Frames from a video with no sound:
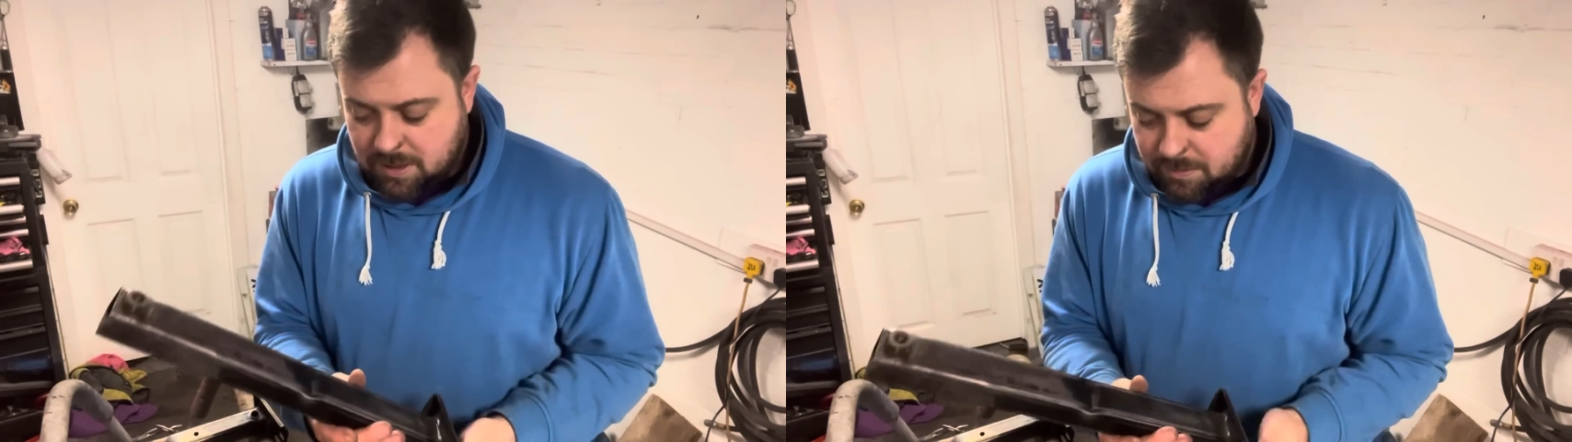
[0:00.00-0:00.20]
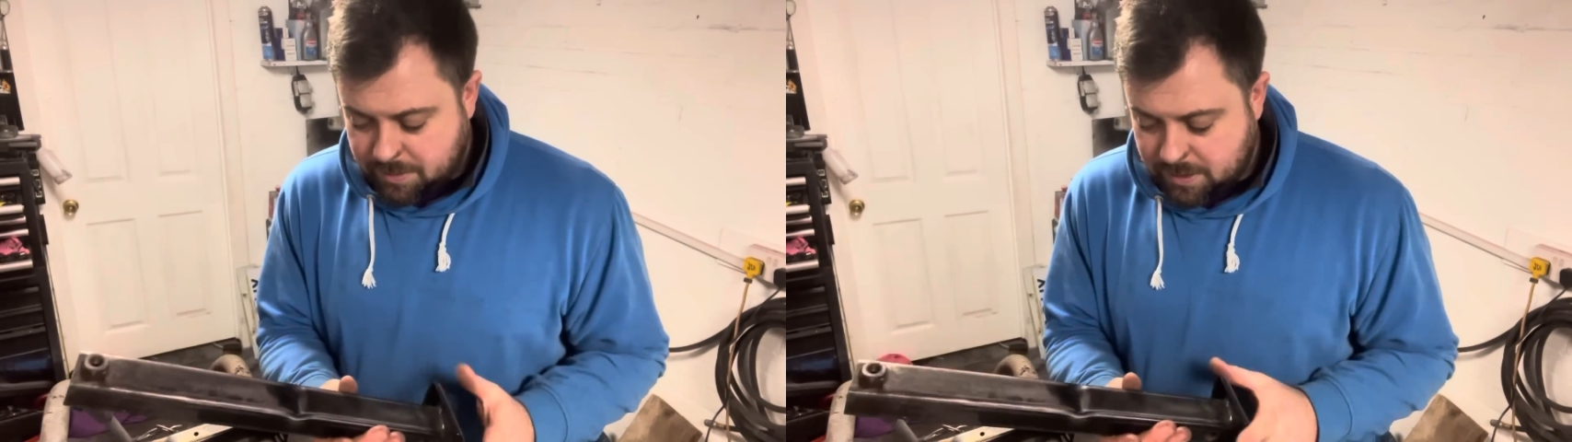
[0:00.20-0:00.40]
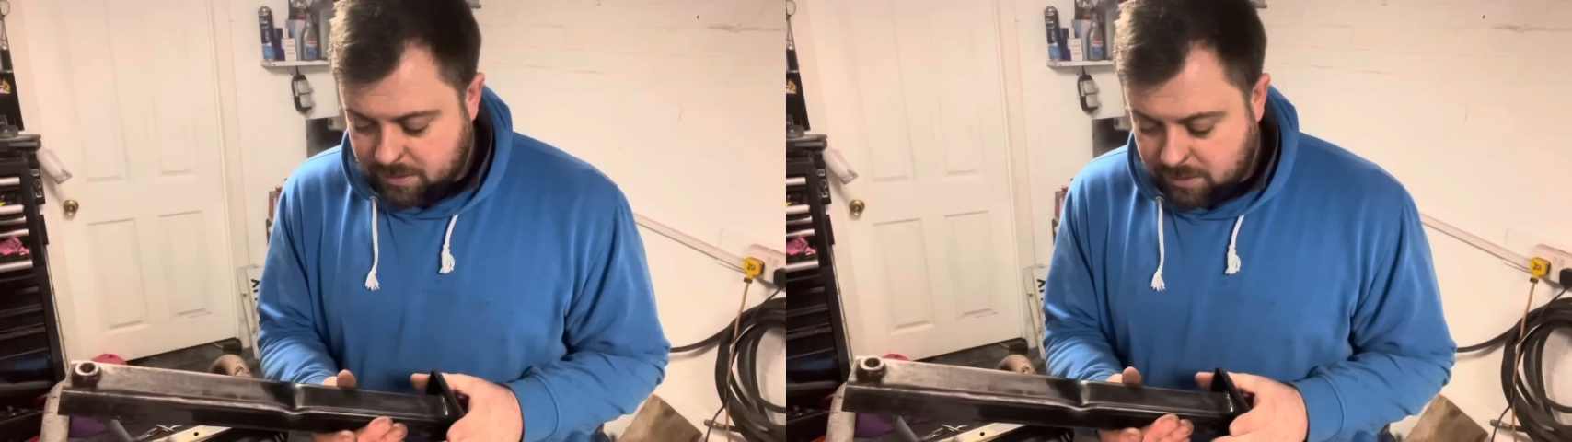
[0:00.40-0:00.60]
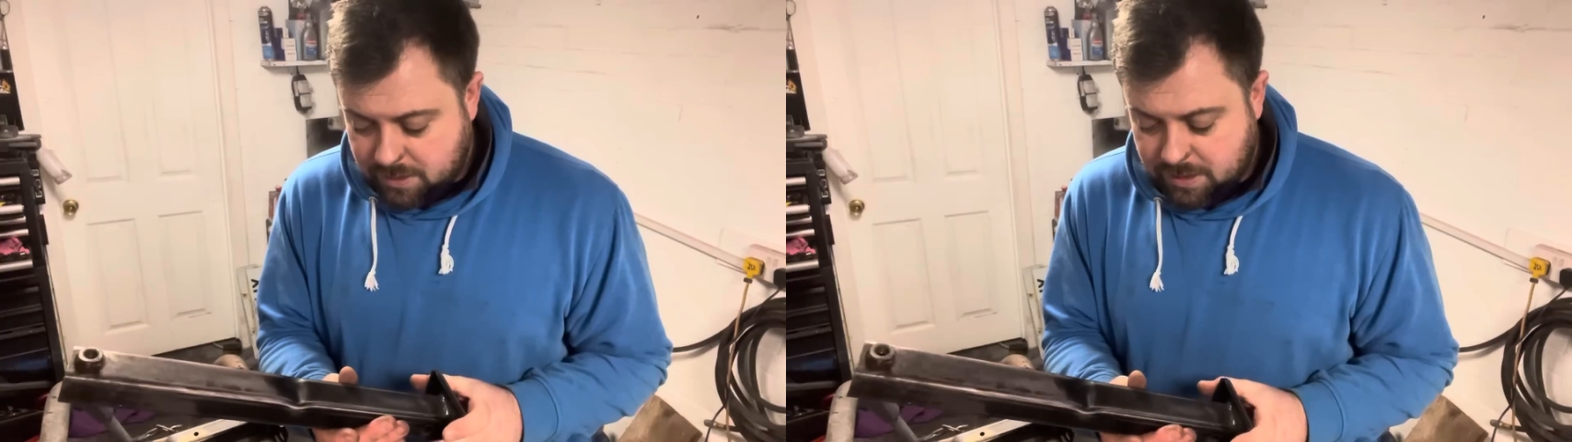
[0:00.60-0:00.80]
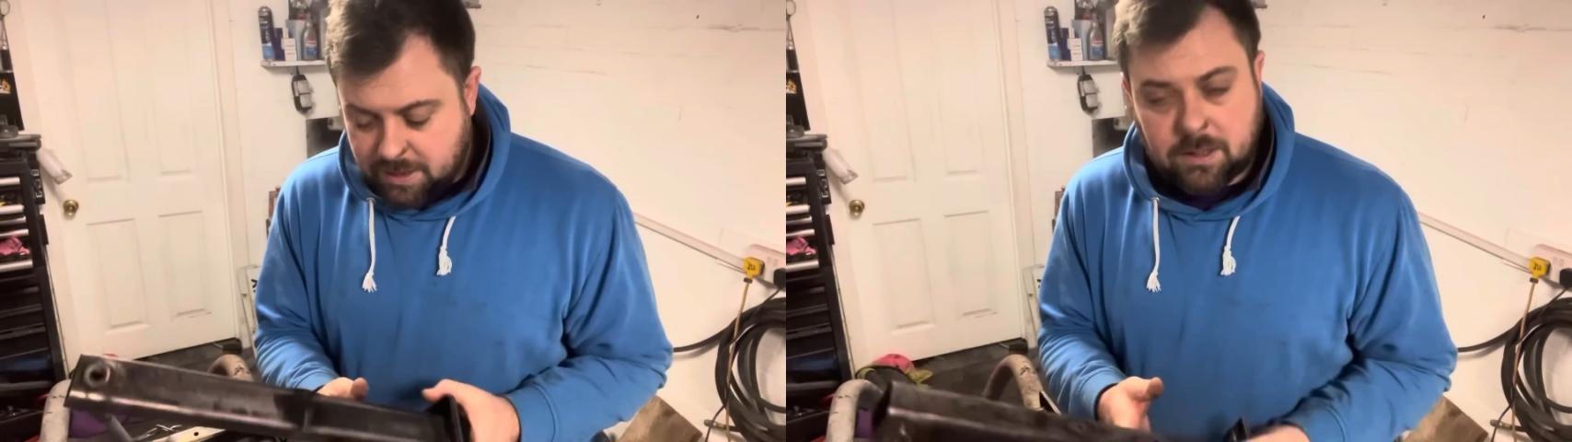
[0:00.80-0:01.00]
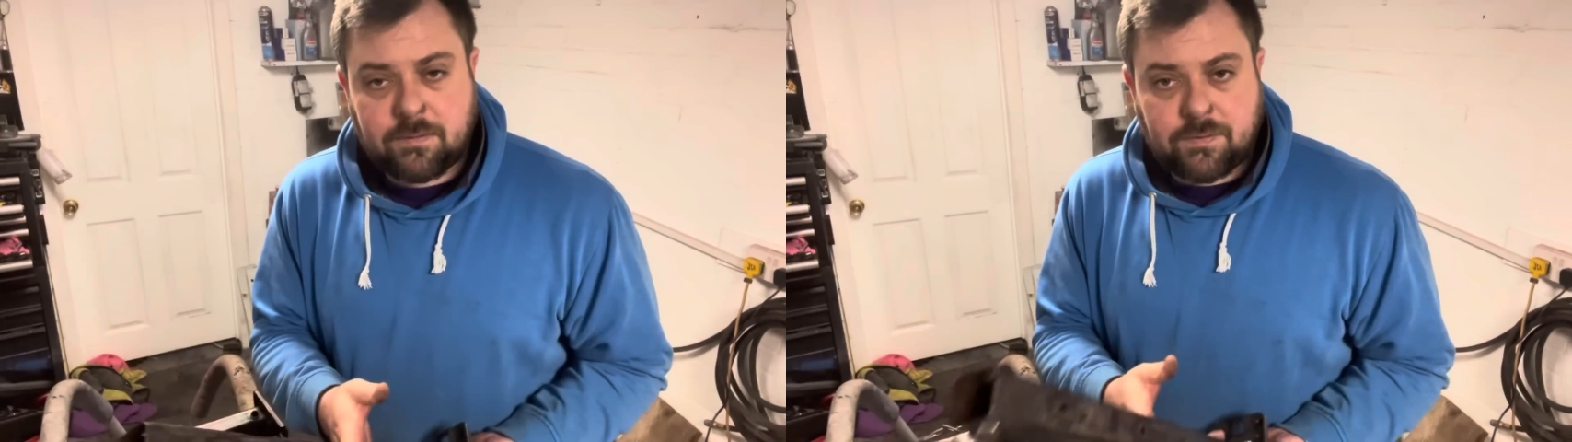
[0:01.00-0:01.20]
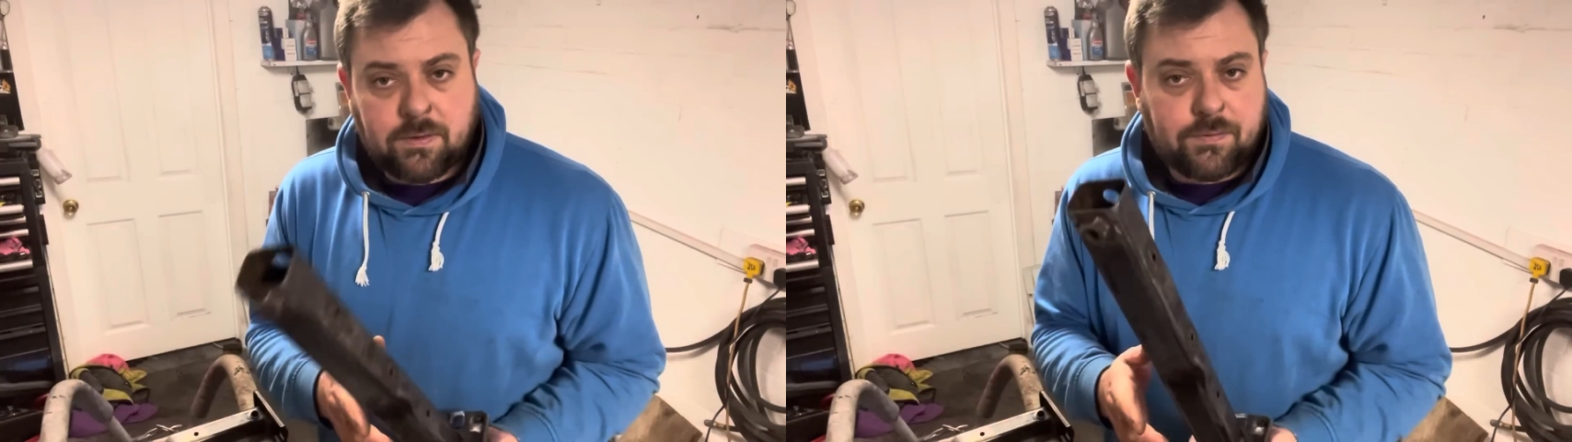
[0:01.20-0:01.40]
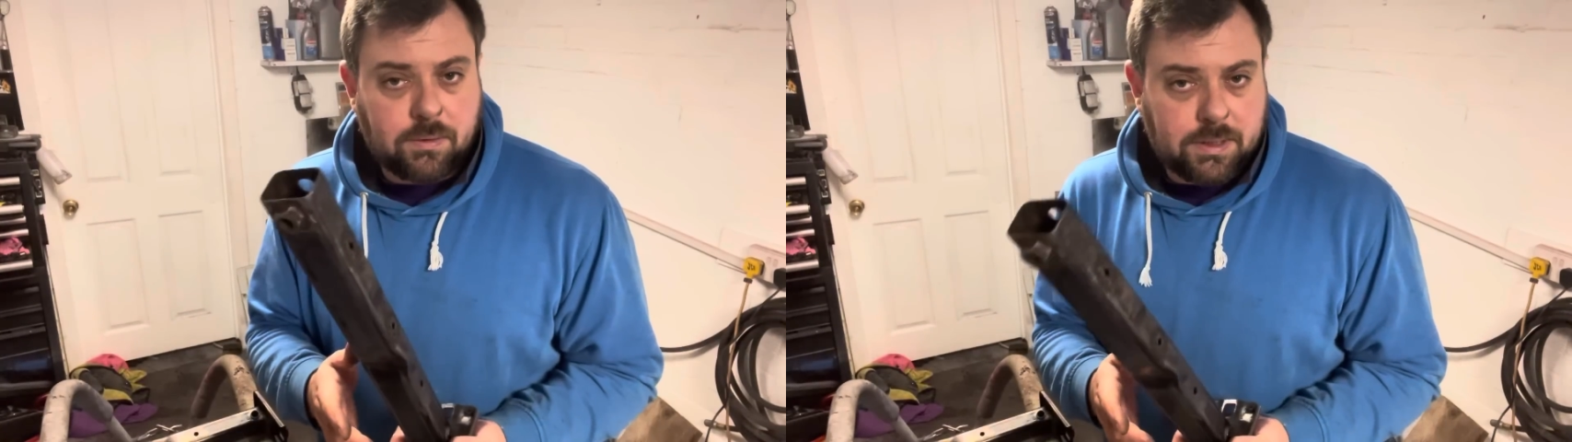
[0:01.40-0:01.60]
But luckily enough, I
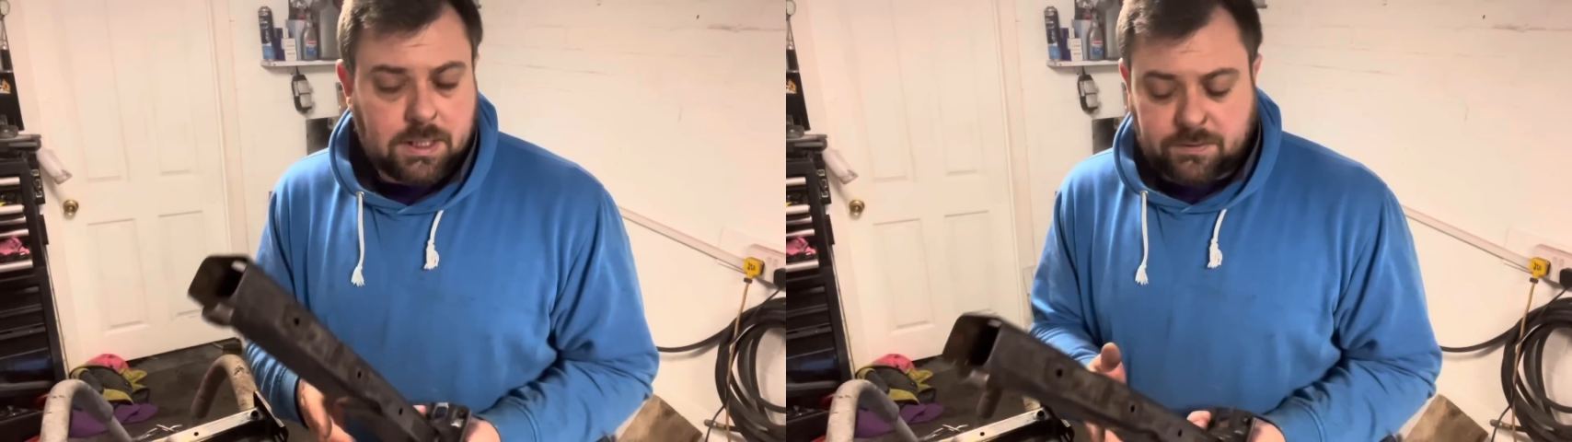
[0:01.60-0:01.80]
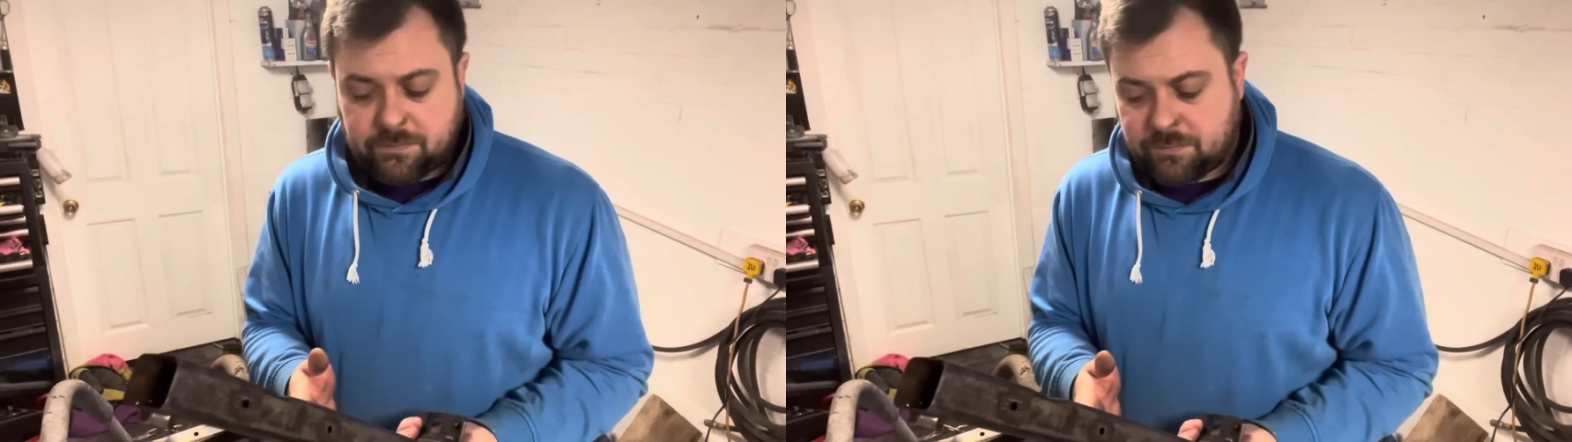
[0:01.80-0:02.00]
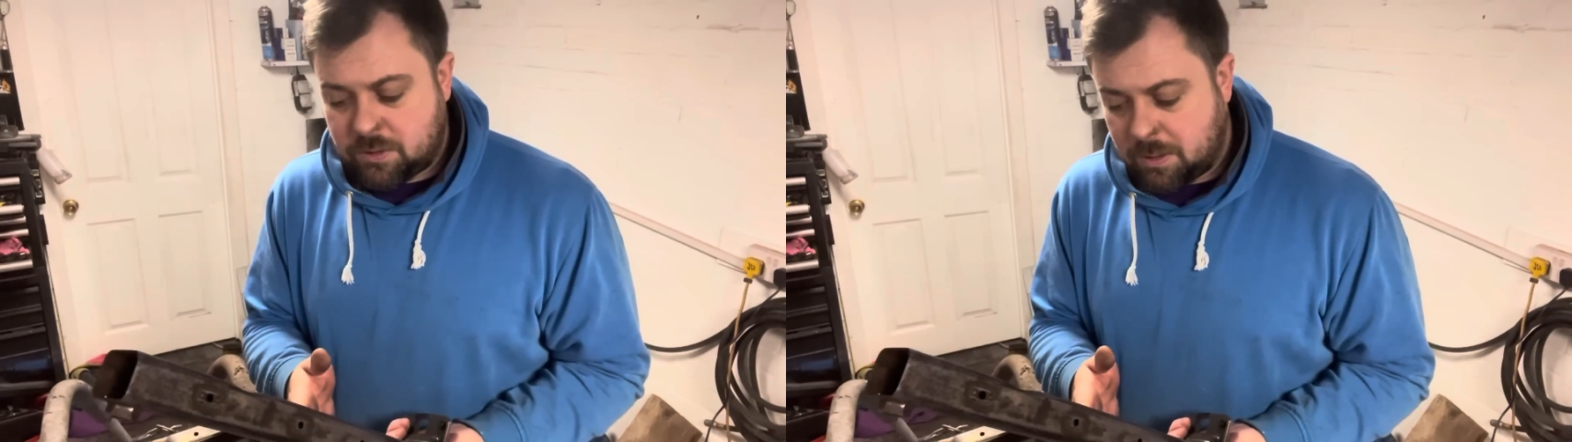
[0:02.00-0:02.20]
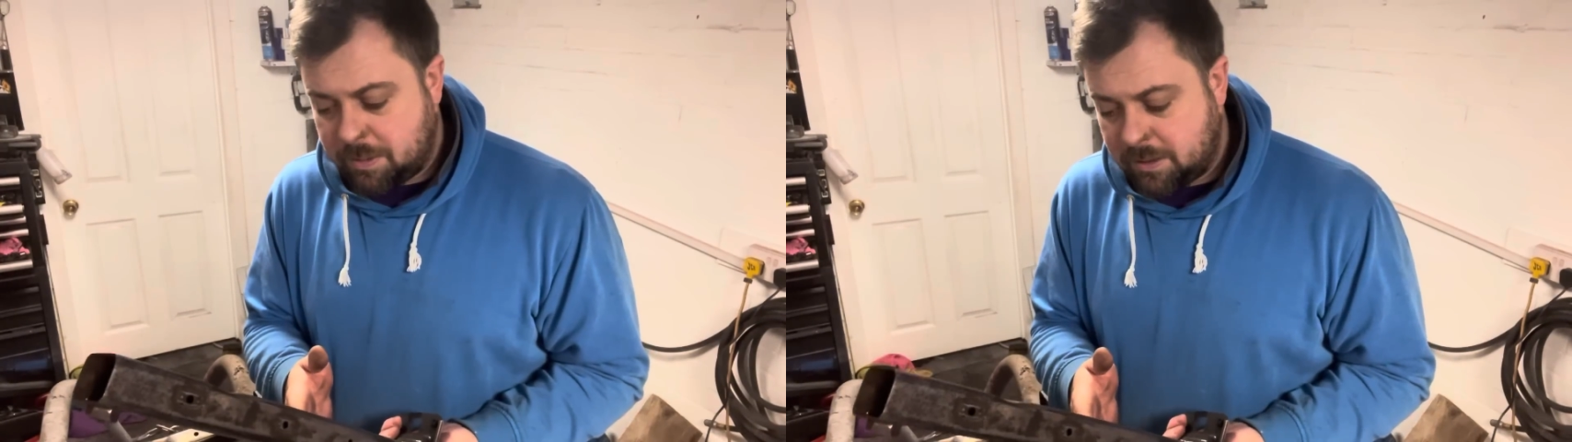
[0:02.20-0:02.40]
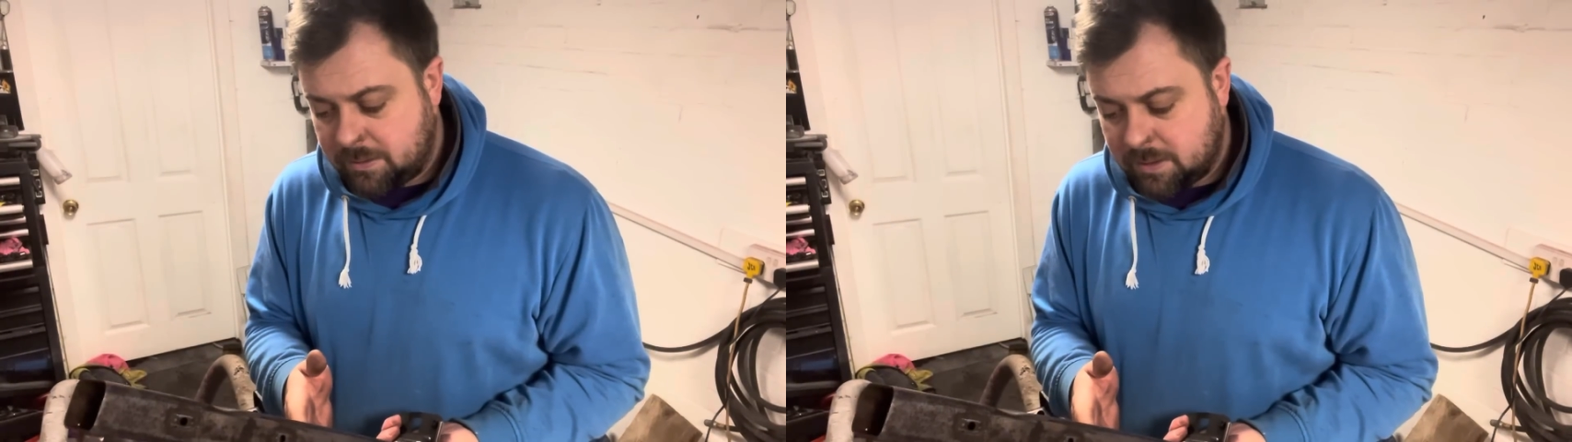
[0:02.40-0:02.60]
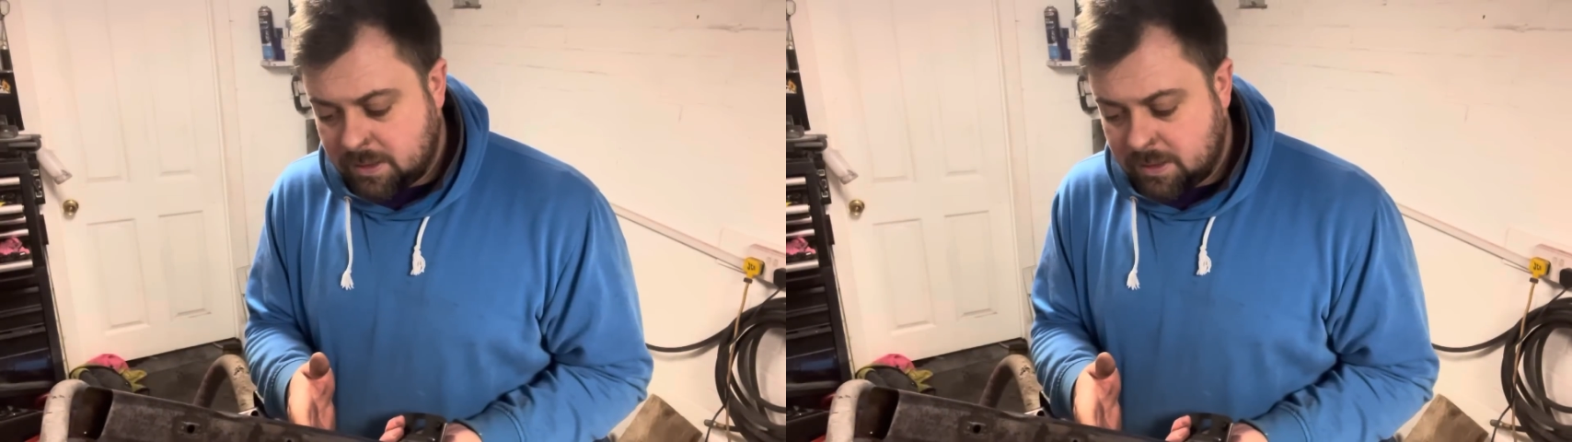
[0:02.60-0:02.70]
found these for £40.